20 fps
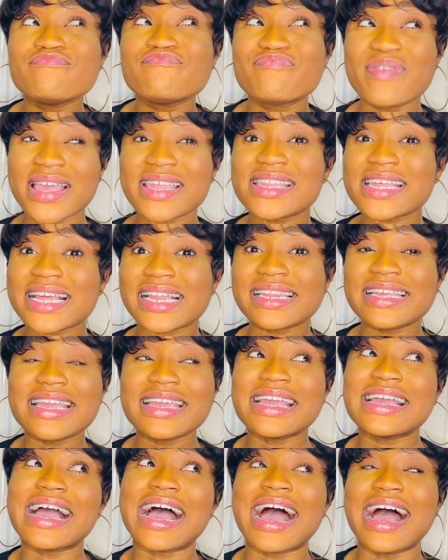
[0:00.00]

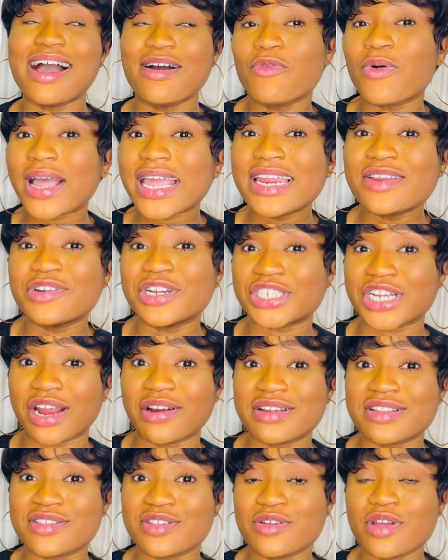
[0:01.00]
basically working in a
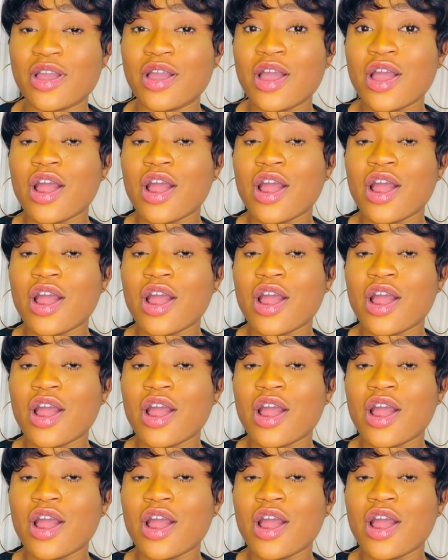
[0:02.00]
charity